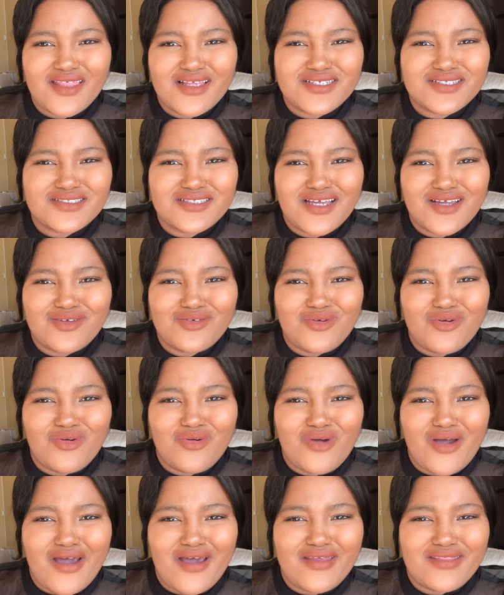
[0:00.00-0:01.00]
Then she's like,
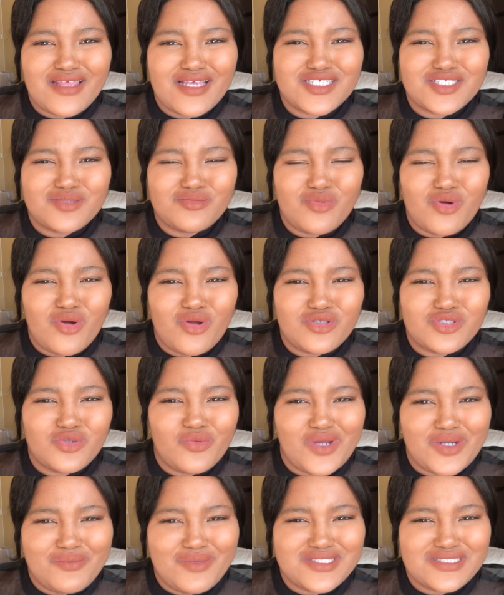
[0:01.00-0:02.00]
no, they're small, so
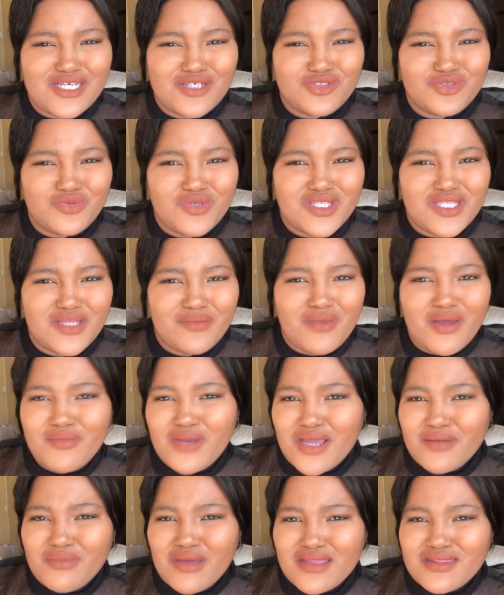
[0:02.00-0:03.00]
what must I do with them? I'm
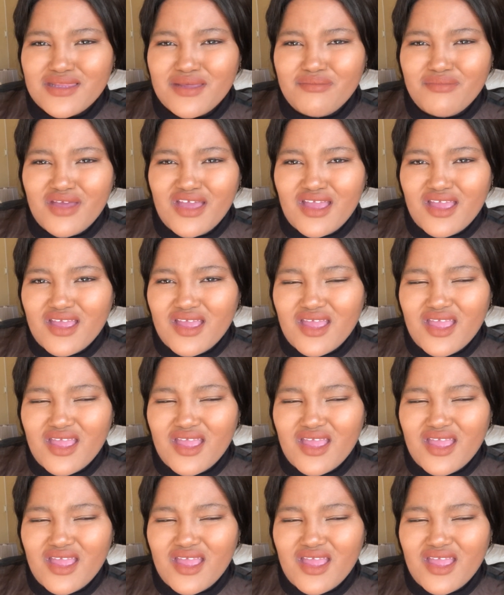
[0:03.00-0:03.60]
like, pick them back.